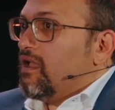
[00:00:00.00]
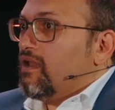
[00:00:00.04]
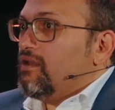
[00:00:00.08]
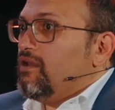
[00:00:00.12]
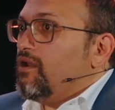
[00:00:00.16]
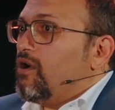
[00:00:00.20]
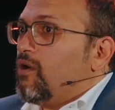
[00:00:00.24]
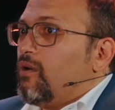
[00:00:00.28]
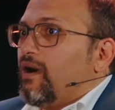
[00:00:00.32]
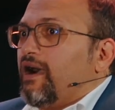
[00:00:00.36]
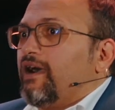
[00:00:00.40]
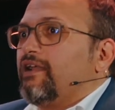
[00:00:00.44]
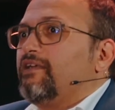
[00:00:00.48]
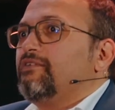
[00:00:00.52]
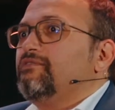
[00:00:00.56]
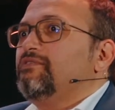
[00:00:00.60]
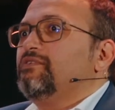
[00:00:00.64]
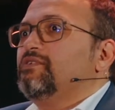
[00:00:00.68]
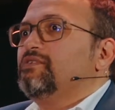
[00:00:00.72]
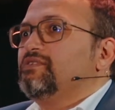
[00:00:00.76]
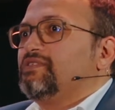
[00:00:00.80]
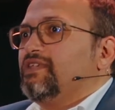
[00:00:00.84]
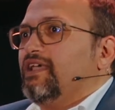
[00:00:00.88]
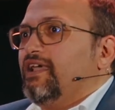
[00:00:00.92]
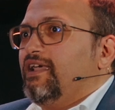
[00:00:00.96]
No, out of
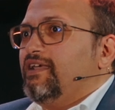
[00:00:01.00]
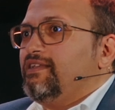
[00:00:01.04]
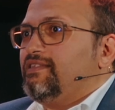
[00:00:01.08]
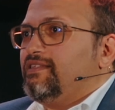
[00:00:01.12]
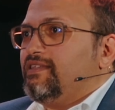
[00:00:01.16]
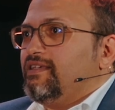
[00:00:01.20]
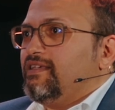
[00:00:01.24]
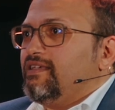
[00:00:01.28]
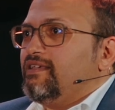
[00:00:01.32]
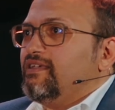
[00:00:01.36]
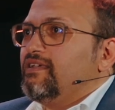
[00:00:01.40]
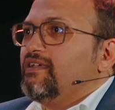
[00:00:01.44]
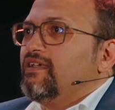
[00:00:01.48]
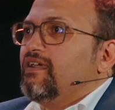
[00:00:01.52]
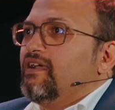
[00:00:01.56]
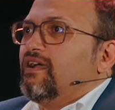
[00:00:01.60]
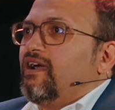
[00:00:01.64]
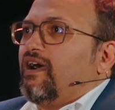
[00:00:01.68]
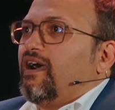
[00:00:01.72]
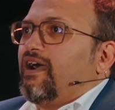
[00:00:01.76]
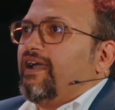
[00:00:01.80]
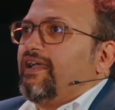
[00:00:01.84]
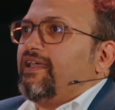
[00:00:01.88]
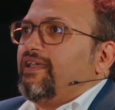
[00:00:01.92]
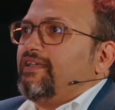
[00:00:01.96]
those 80,
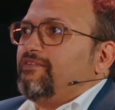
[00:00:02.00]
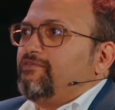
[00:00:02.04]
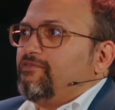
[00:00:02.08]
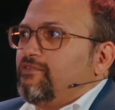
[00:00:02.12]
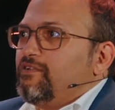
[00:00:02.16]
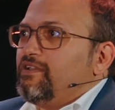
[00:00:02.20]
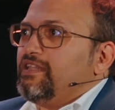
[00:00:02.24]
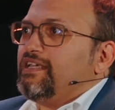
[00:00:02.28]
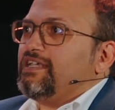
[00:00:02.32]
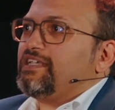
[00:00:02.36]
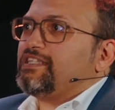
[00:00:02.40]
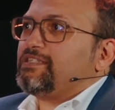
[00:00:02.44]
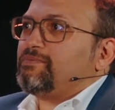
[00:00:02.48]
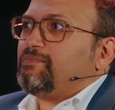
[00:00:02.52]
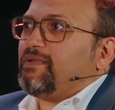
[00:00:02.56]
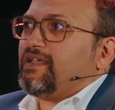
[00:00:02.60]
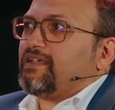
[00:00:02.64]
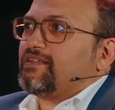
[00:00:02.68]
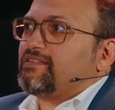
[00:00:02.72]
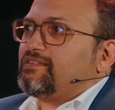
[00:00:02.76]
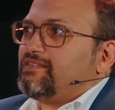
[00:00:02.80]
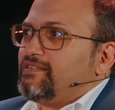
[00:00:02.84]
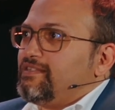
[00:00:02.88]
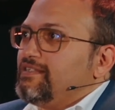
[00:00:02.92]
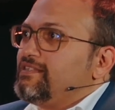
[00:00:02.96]
I fully
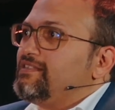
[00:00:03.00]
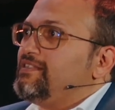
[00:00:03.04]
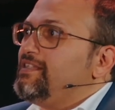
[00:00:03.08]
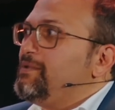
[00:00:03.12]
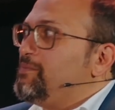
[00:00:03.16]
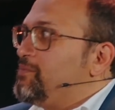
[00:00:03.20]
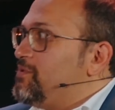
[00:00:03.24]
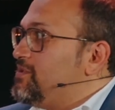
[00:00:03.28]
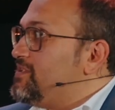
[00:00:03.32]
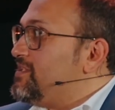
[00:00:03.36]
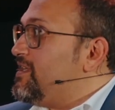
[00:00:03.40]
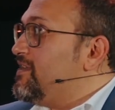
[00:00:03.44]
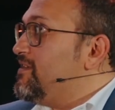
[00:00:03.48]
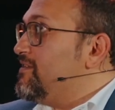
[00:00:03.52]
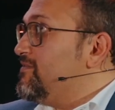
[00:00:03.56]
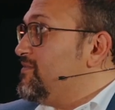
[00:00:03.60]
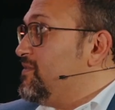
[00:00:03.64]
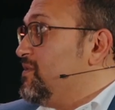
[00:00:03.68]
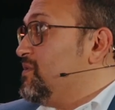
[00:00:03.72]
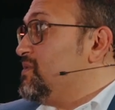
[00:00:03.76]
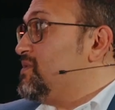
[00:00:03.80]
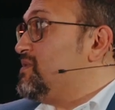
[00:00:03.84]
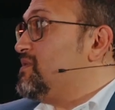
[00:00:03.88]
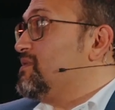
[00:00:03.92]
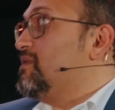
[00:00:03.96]
expect 60% of
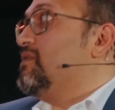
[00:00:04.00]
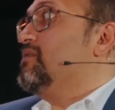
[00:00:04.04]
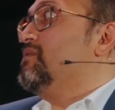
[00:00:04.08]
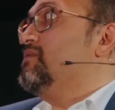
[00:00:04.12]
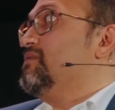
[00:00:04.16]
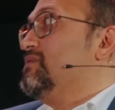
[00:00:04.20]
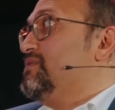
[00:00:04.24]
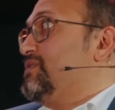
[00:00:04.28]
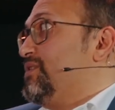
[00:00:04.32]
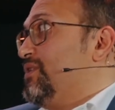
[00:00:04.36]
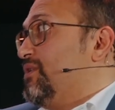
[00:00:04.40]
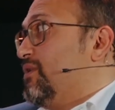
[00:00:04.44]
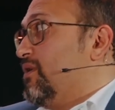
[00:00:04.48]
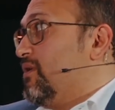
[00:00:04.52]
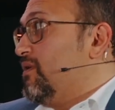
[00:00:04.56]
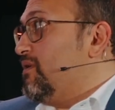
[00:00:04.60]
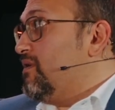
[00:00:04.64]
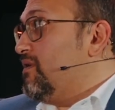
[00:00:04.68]
those to go to zero.